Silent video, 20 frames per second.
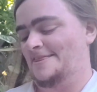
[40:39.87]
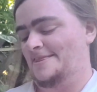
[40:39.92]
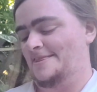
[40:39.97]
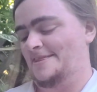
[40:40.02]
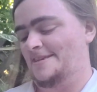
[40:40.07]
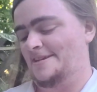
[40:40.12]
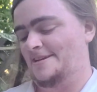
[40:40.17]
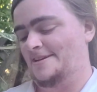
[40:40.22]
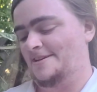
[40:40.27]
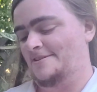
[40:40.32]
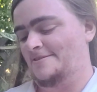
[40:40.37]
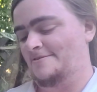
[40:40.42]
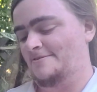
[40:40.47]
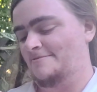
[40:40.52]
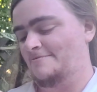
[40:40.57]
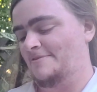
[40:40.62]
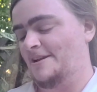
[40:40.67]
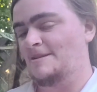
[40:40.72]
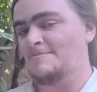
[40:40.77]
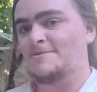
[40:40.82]
the
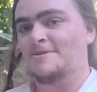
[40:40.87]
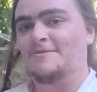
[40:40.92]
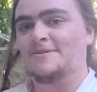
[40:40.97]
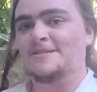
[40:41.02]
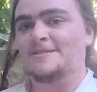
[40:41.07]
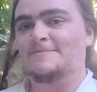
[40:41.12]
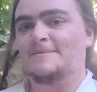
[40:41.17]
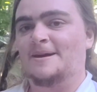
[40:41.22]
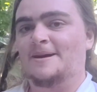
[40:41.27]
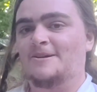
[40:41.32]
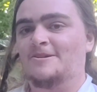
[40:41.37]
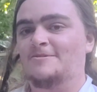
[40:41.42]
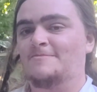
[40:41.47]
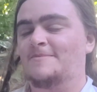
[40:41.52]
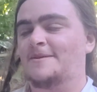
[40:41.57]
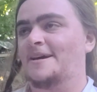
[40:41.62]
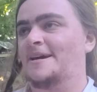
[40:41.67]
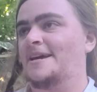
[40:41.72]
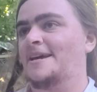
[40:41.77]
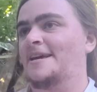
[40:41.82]
rainbow inspired
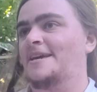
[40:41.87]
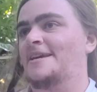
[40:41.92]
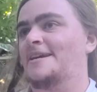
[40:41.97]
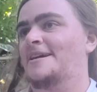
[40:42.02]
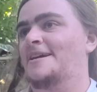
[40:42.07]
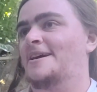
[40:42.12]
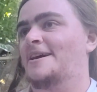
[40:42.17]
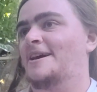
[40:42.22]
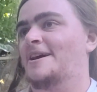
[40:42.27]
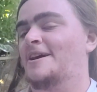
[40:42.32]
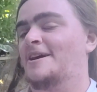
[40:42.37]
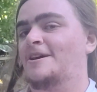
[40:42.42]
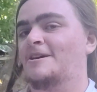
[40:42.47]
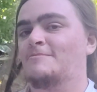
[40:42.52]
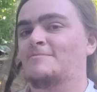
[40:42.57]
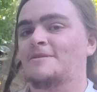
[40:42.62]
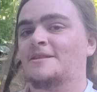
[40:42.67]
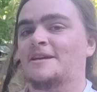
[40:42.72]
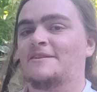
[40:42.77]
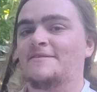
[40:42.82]
by our
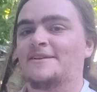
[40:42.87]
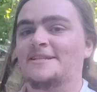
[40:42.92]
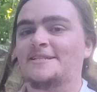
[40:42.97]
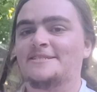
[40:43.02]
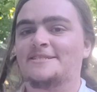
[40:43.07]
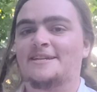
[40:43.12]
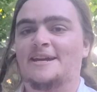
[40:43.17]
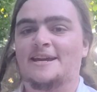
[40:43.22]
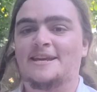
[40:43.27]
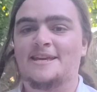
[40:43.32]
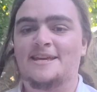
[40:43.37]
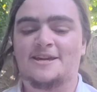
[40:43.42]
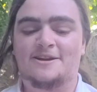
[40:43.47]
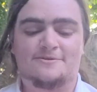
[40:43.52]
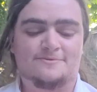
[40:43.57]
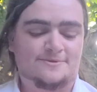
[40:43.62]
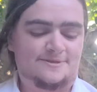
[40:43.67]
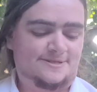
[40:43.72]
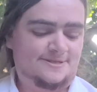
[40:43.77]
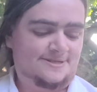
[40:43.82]
beloved tiny goat.